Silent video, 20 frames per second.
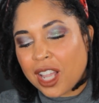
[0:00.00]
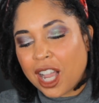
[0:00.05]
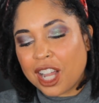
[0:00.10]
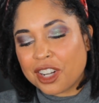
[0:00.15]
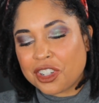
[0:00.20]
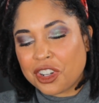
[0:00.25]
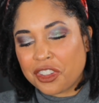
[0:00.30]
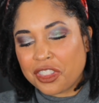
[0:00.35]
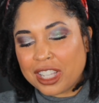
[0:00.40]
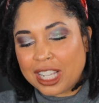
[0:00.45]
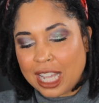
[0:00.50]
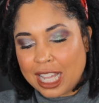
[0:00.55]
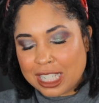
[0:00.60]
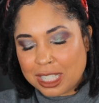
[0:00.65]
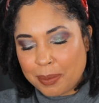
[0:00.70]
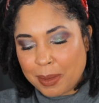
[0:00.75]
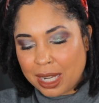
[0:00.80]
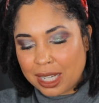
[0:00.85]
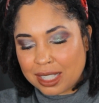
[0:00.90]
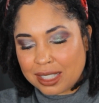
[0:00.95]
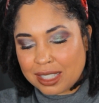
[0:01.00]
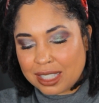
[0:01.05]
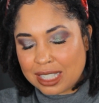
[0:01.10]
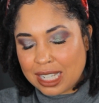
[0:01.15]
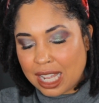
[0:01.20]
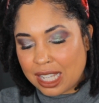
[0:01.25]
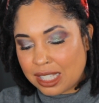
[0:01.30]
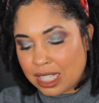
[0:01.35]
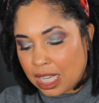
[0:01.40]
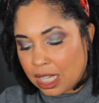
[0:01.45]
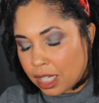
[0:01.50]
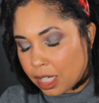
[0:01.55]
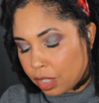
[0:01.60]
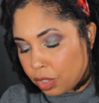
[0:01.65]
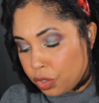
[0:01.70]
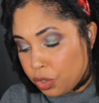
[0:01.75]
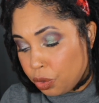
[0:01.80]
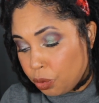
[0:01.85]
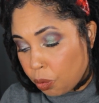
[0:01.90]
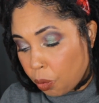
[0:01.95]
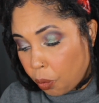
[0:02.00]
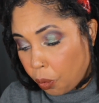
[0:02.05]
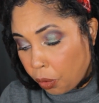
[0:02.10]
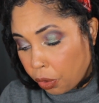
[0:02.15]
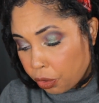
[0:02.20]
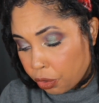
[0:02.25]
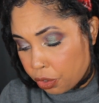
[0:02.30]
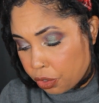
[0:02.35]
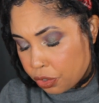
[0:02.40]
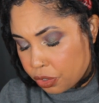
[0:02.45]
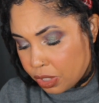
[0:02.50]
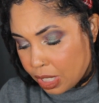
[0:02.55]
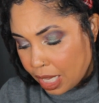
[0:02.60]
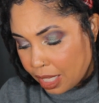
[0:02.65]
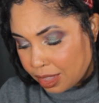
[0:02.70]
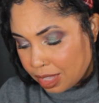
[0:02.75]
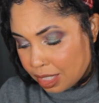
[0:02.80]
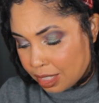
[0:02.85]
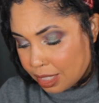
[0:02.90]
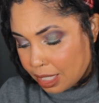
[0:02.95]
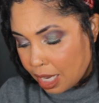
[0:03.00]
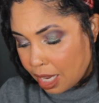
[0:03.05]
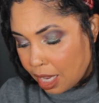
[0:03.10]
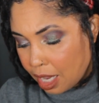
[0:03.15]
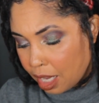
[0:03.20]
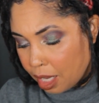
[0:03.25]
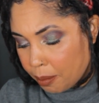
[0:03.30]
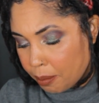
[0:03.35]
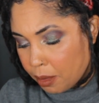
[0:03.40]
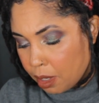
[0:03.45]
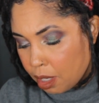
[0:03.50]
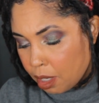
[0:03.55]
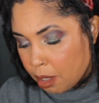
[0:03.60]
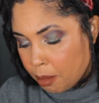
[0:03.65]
Unearthly Cosmetics is not taking new orders at this time